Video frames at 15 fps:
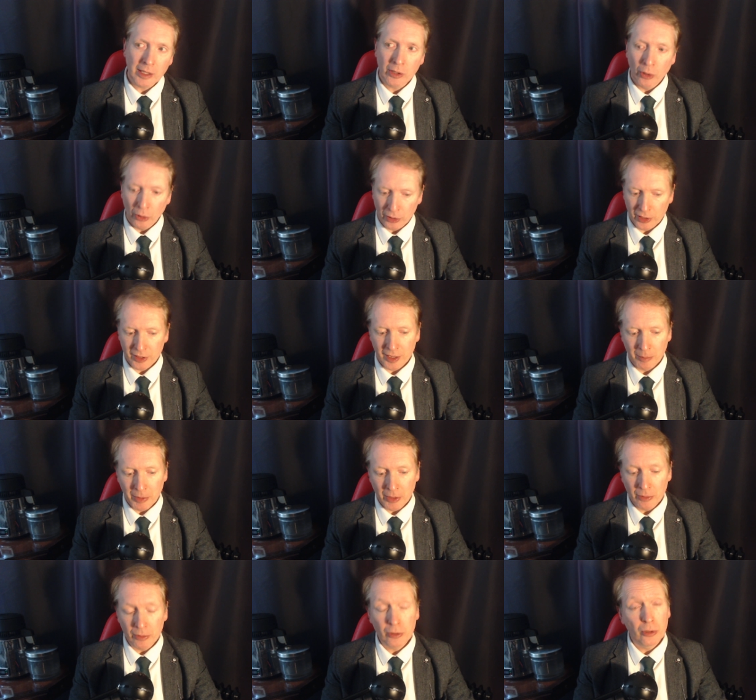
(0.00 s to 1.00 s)
costs
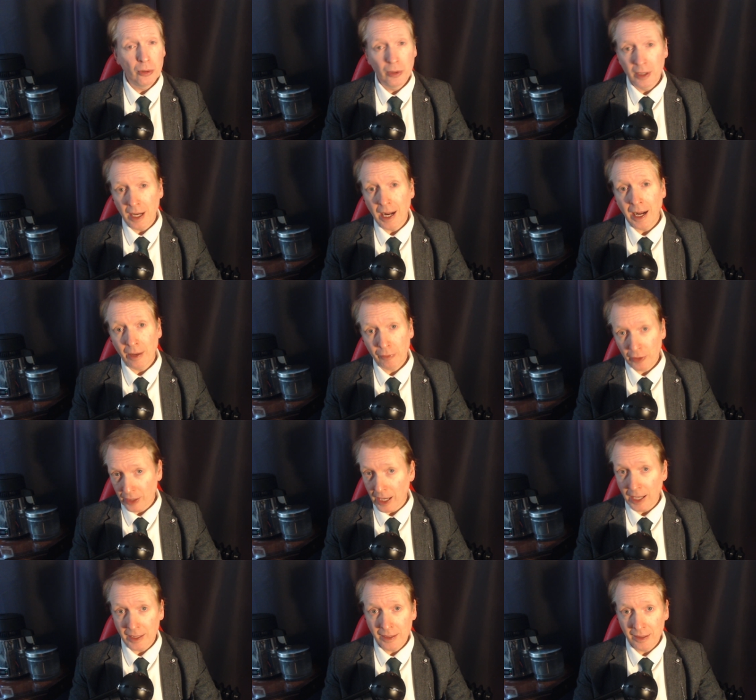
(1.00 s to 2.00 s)
about two and a half
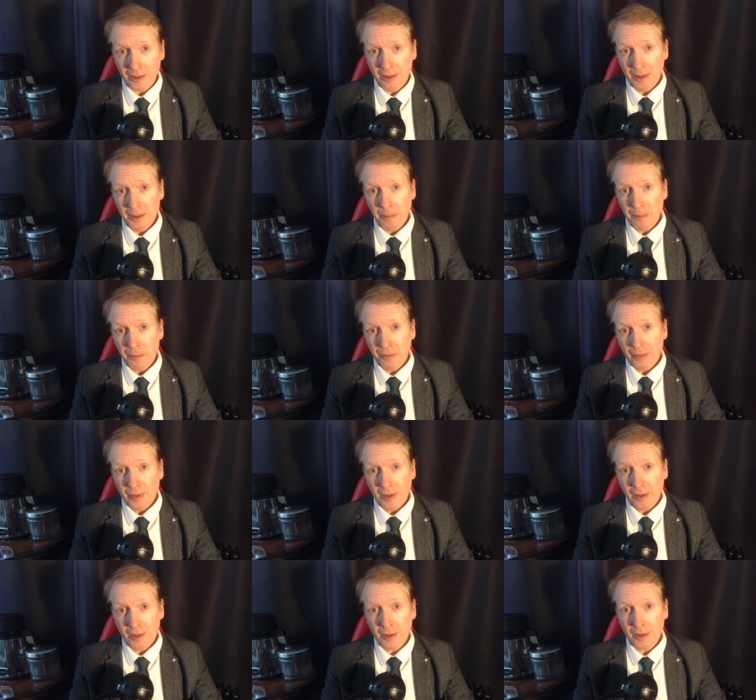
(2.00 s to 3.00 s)
grand
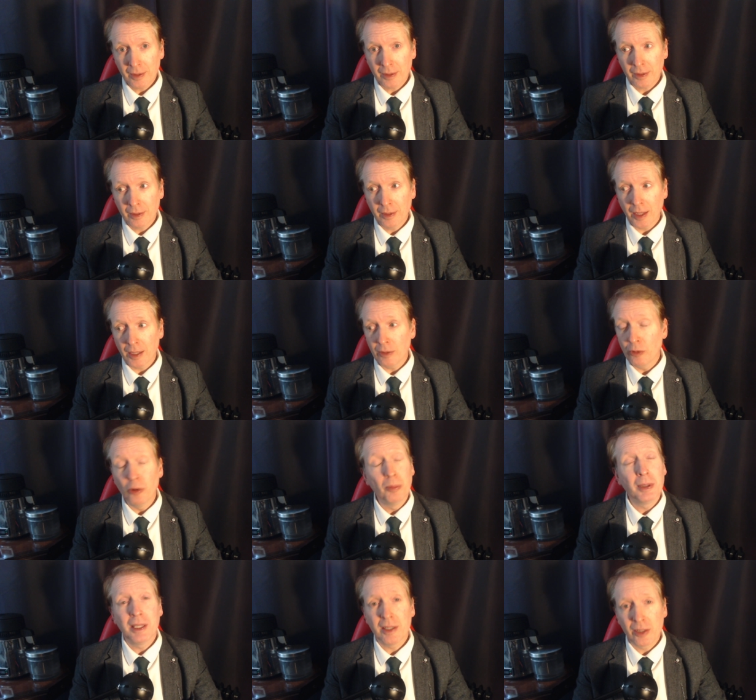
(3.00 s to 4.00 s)
that
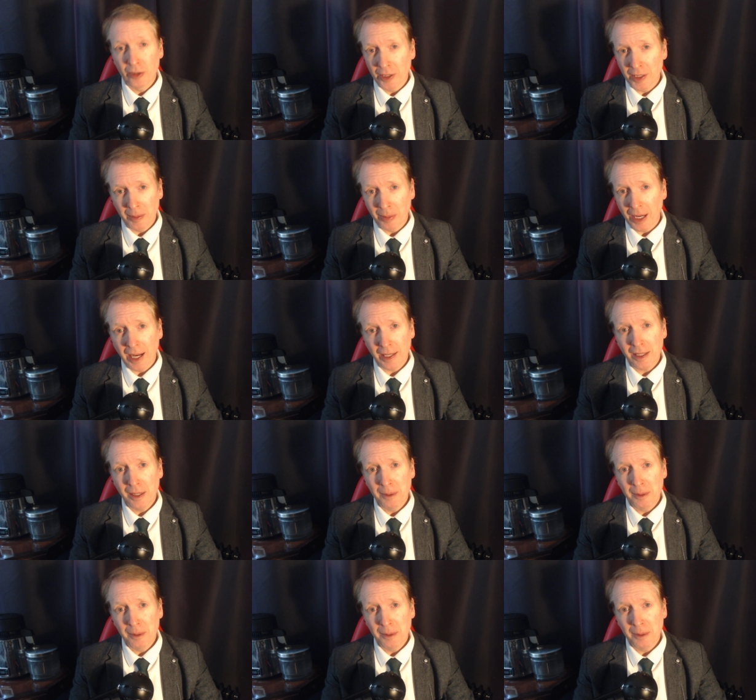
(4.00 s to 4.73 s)
nobody's gonna buy.